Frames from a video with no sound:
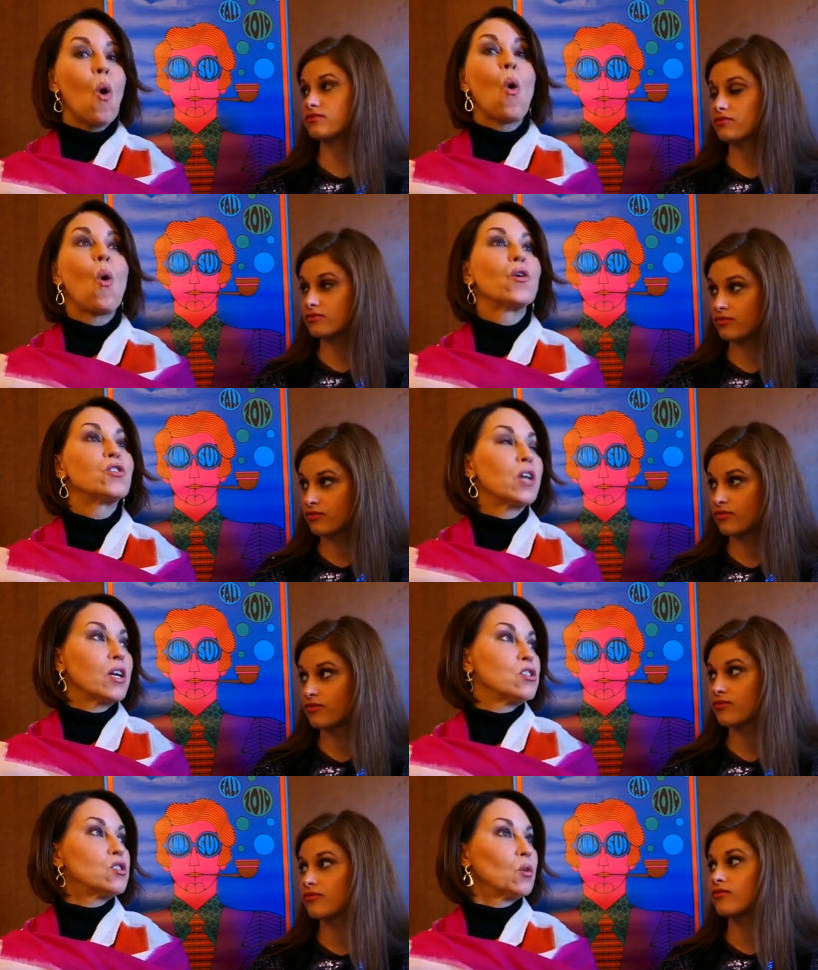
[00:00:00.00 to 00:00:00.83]
Speaker 1: or
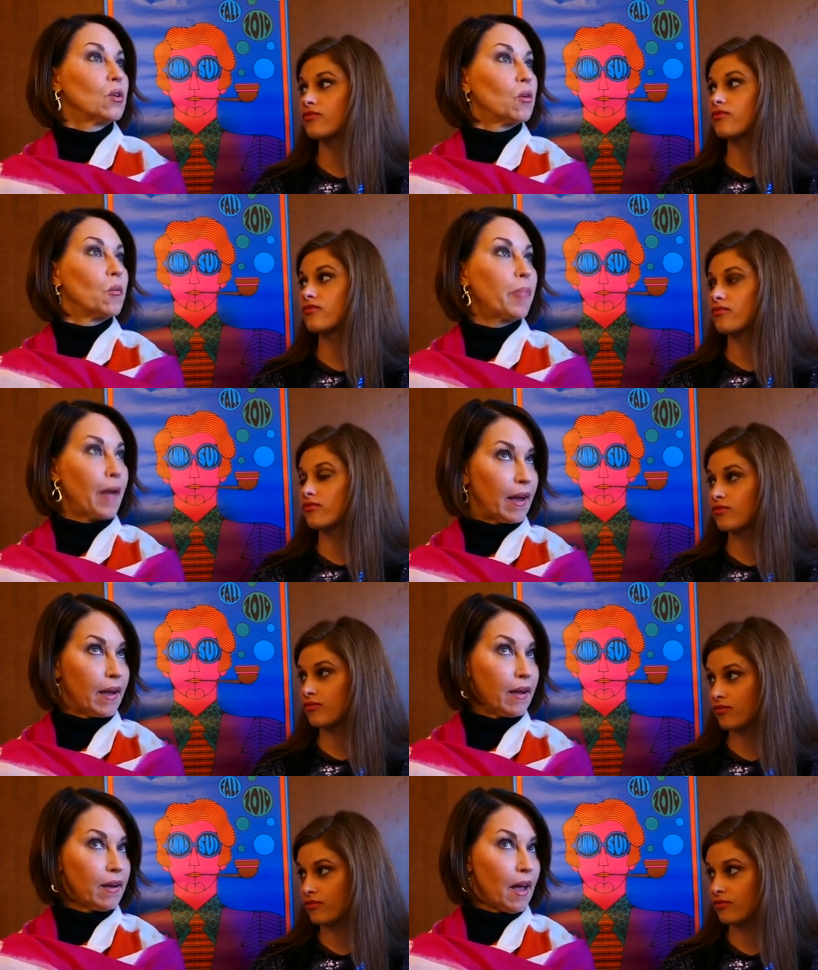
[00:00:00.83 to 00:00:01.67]
change to a little
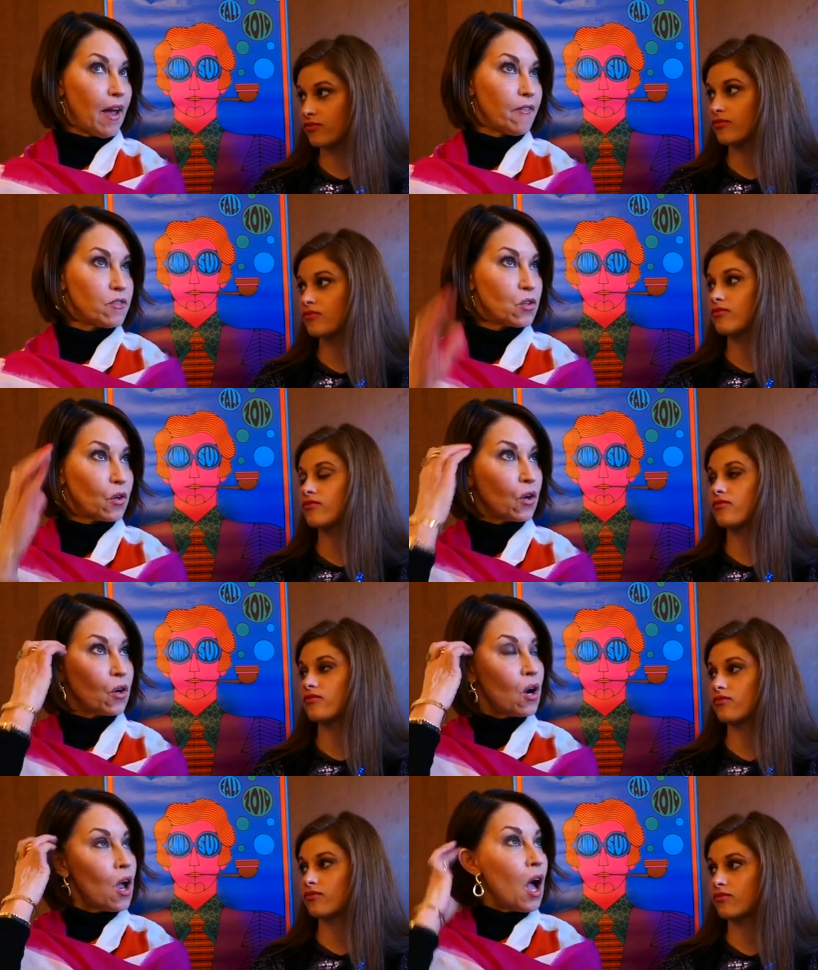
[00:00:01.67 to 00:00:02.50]
pant
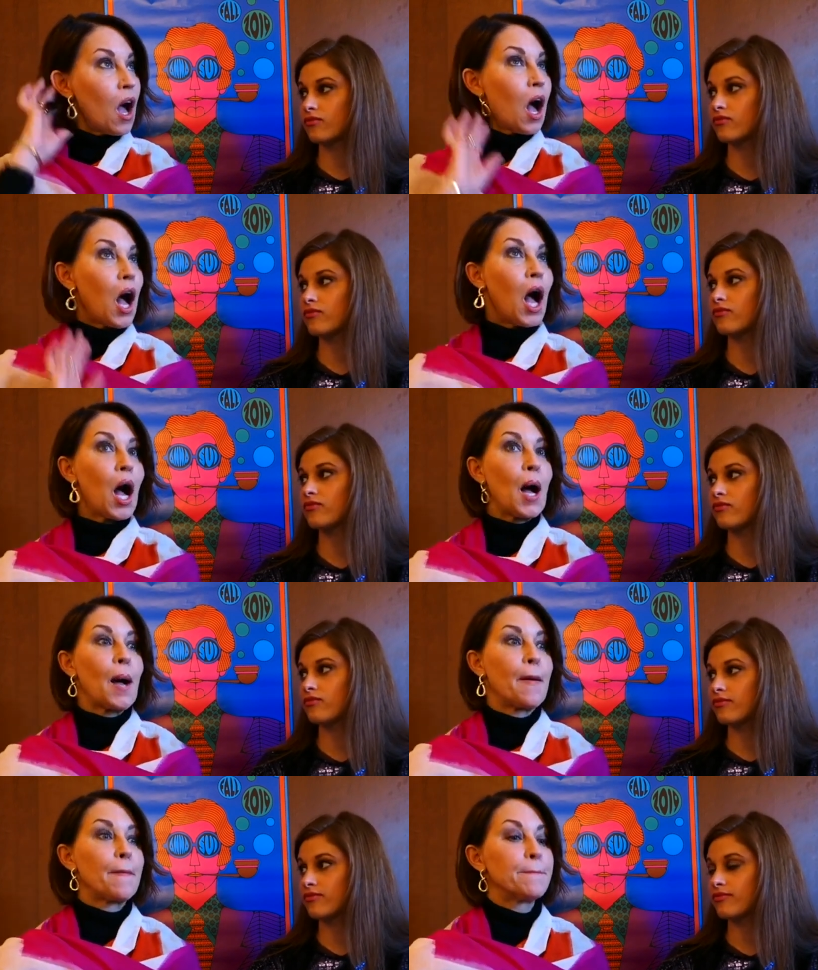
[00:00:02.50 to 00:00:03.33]
after
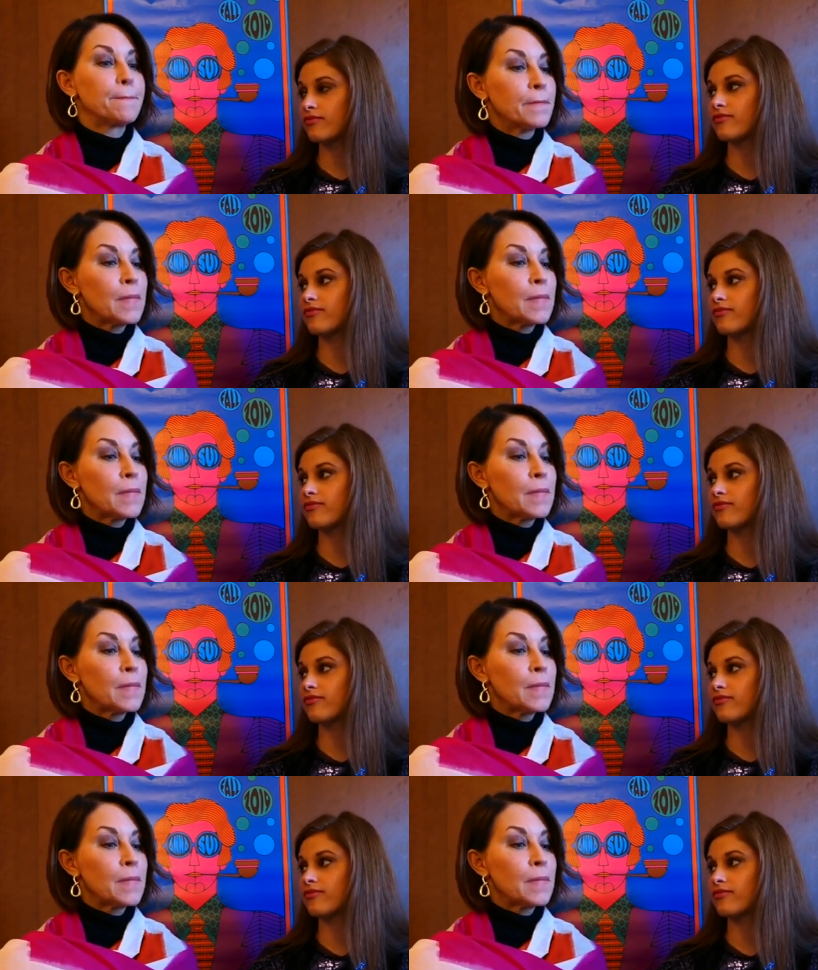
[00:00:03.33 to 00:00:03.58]
um,